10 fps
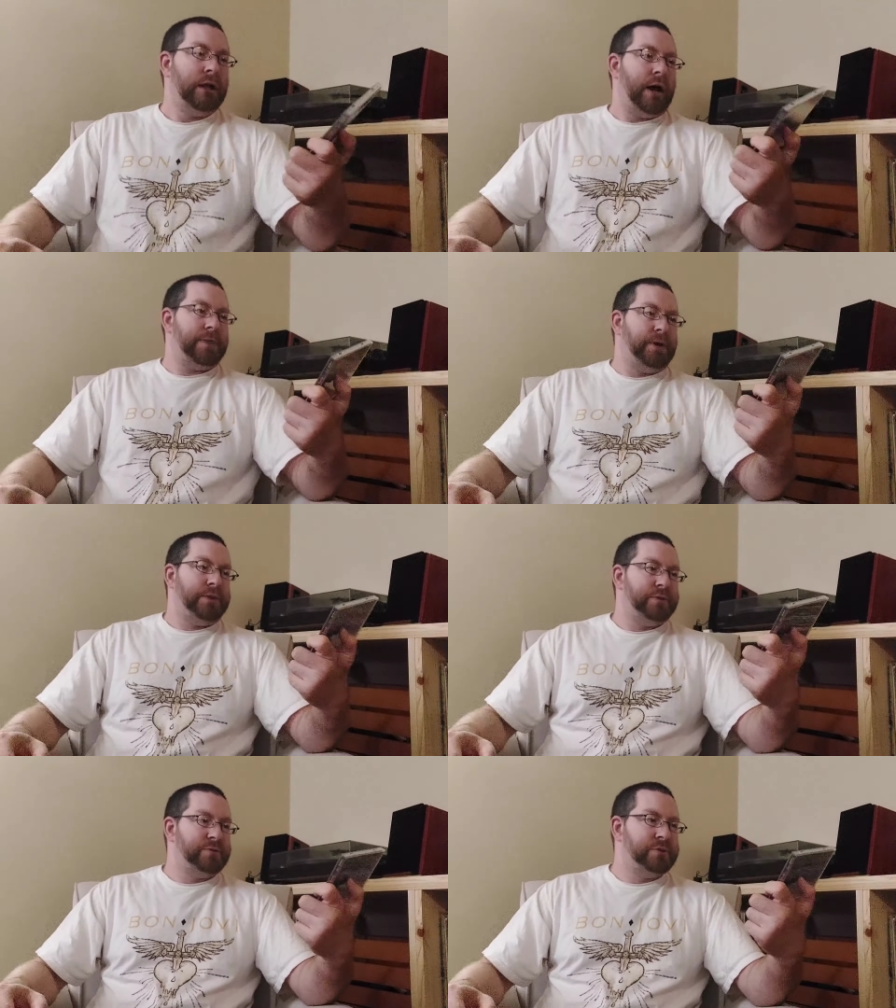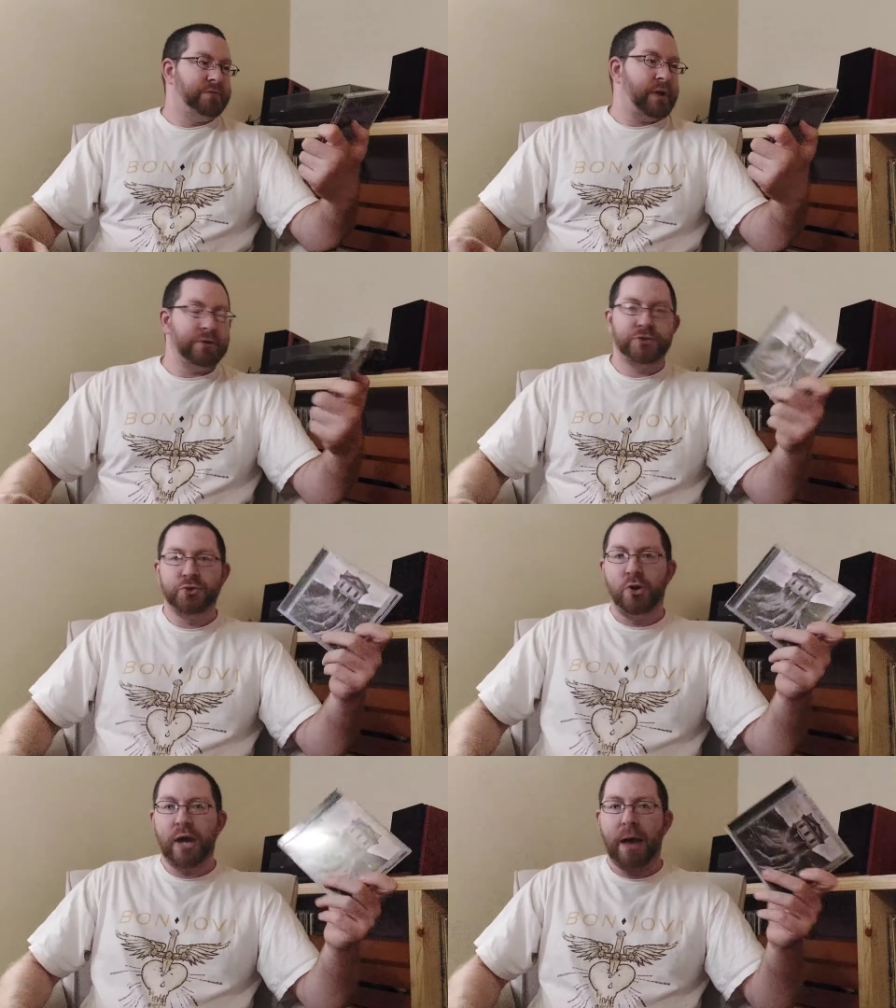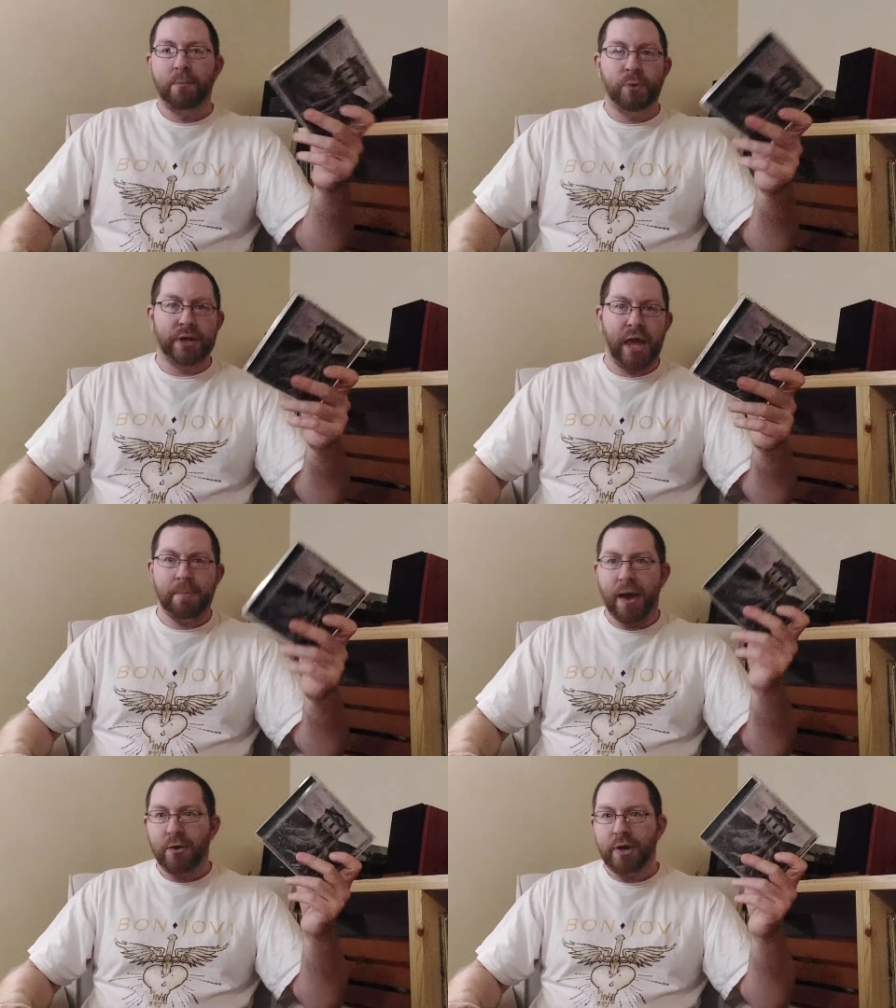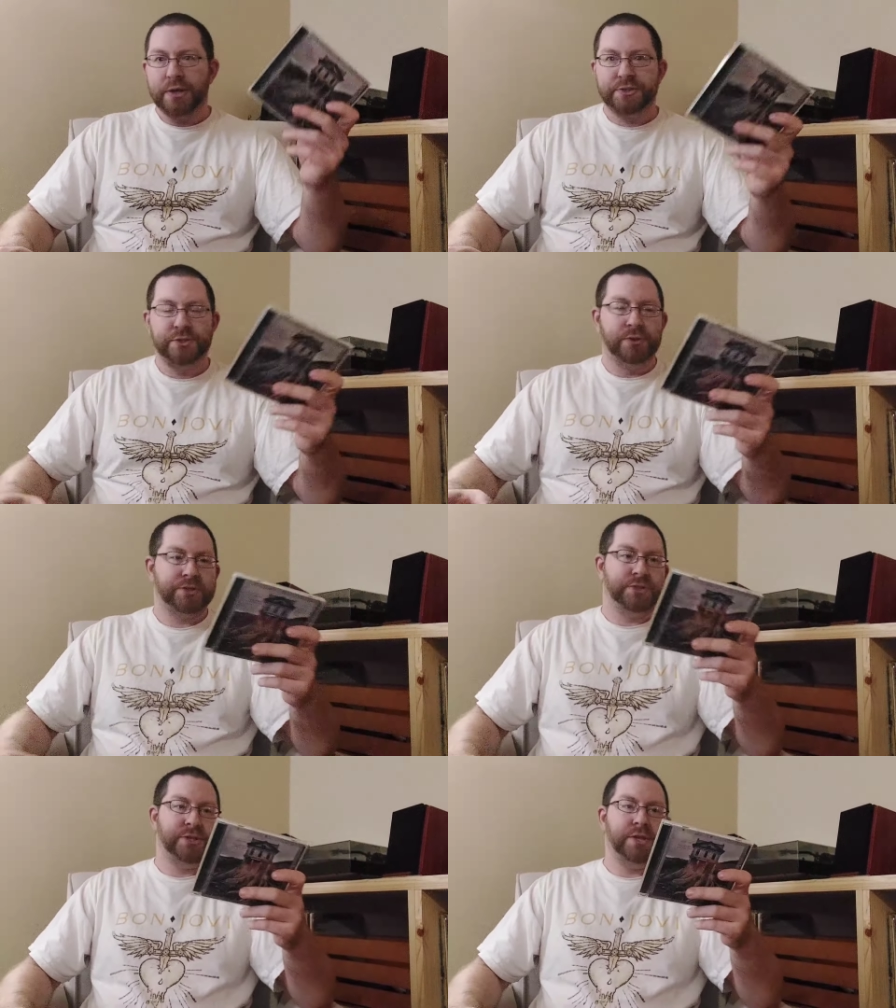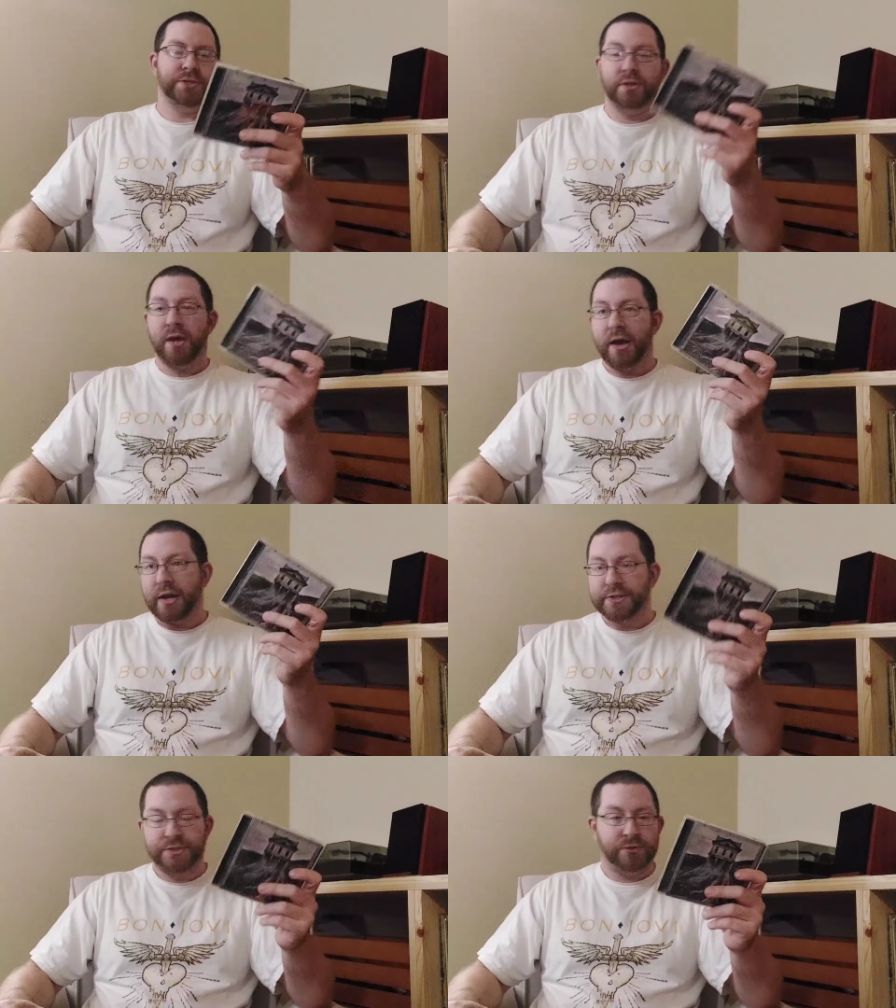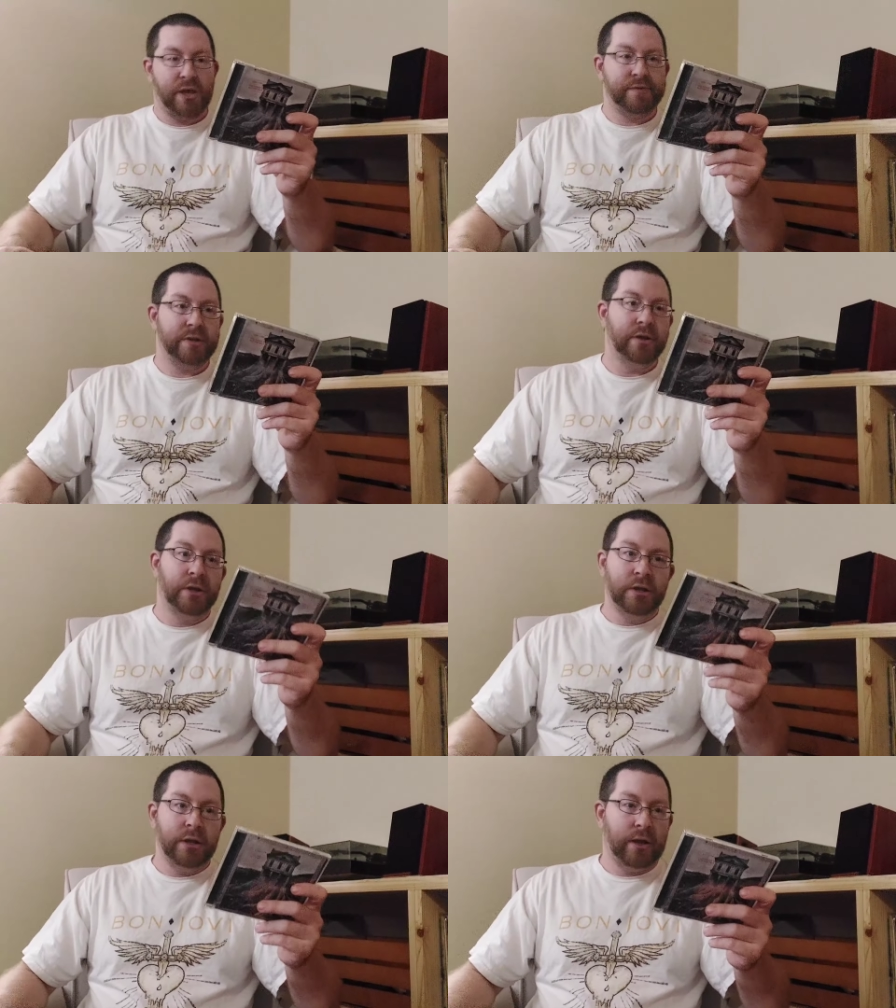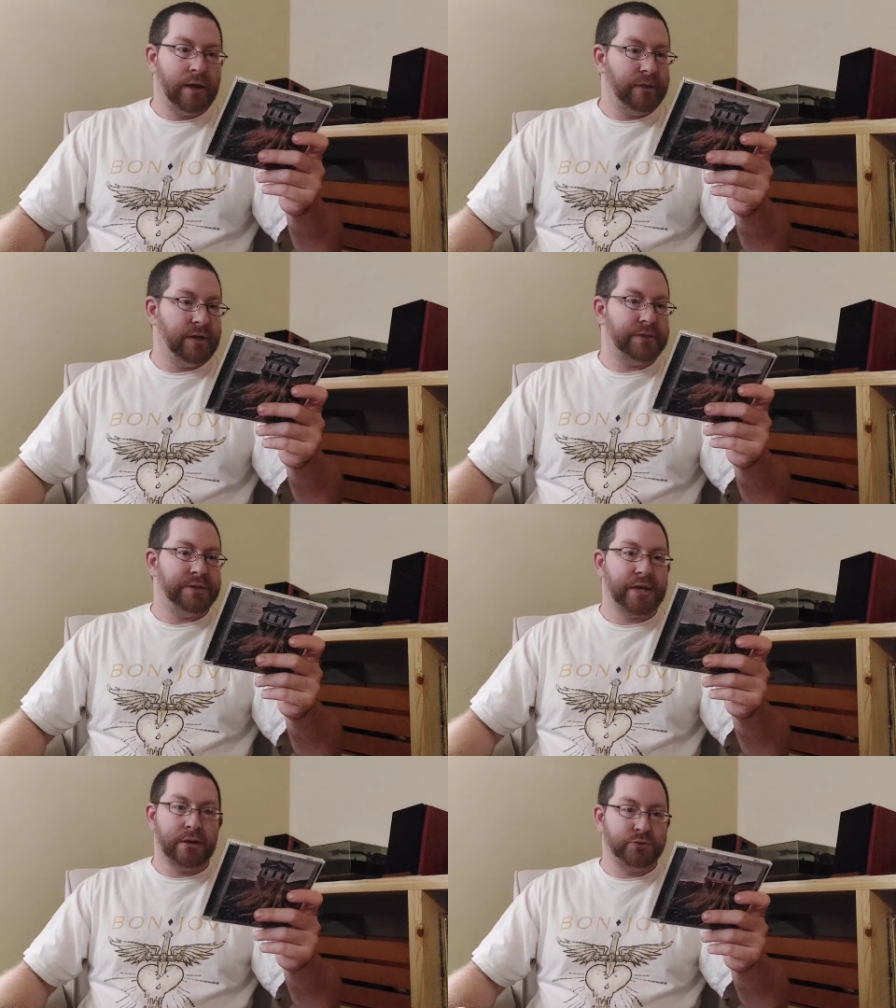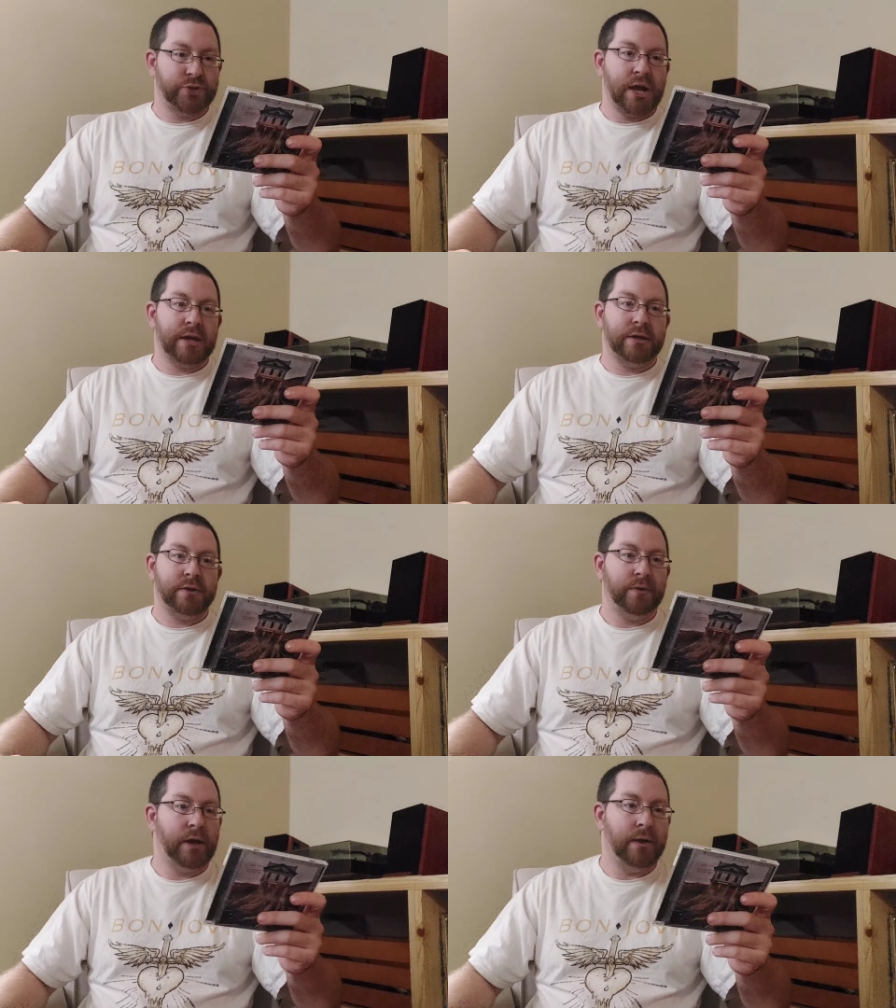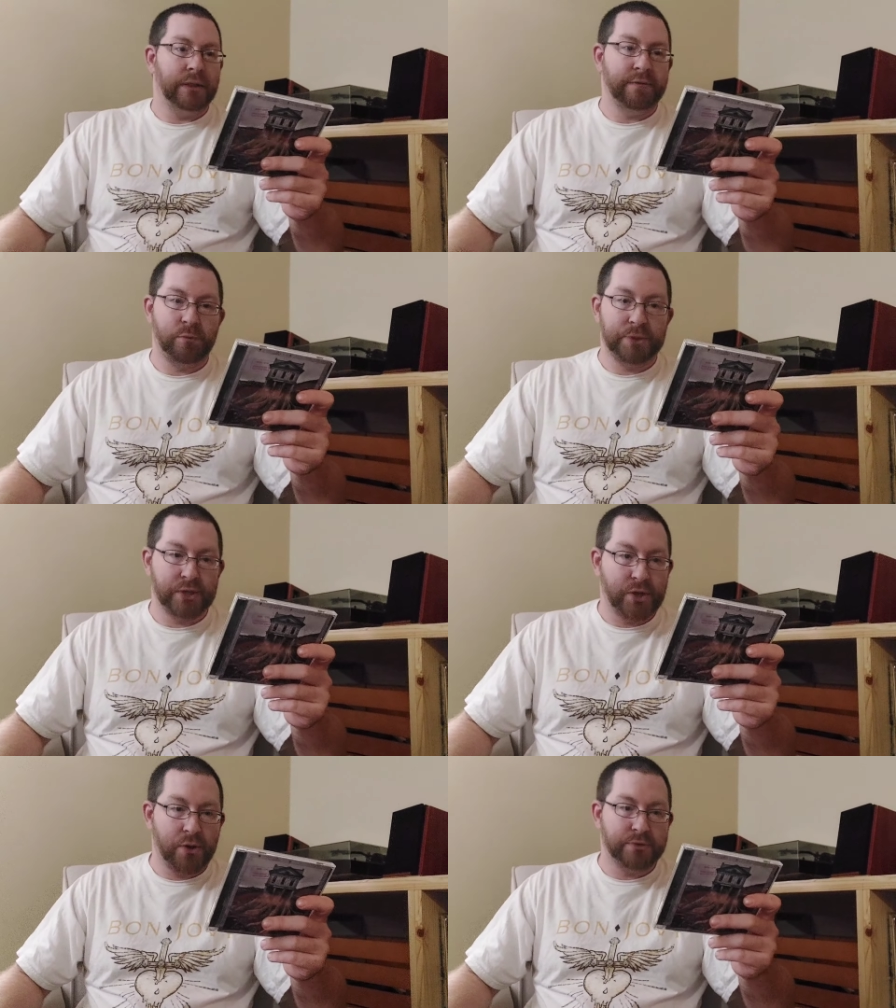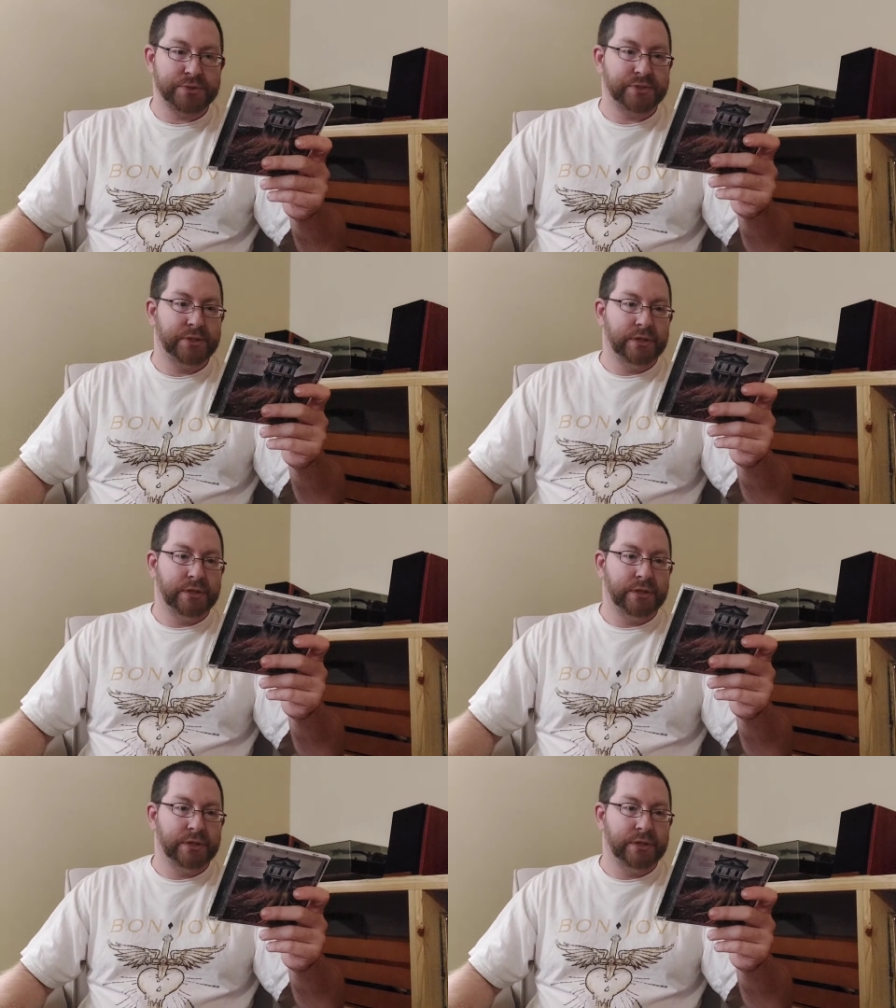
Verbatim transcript: I thought this was a very strong album when it came out. I still listen to this a lot. I still love it. I like the title track, uh, Living With a Ghost,